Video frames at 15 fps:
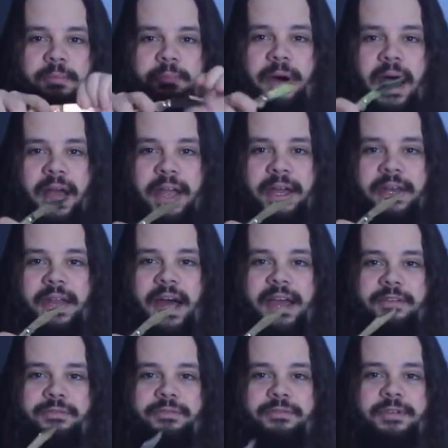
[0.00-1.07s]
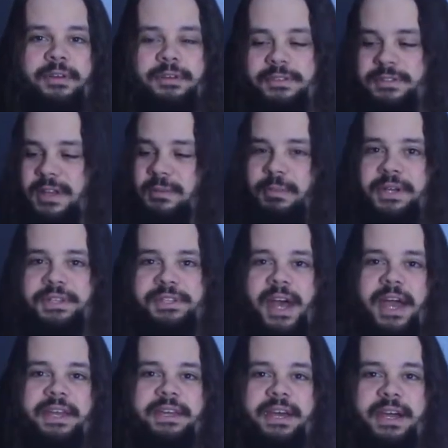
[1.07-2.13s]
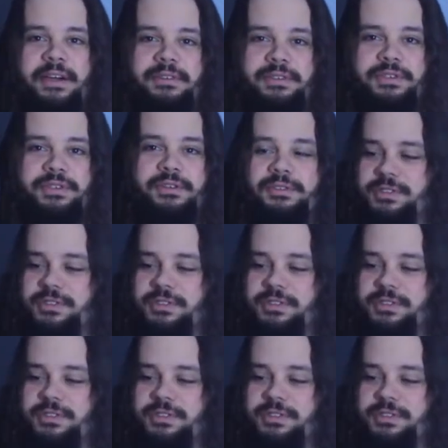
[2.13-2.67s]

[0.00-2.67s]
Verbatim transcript: pocket knife this is like my sidekick on this show.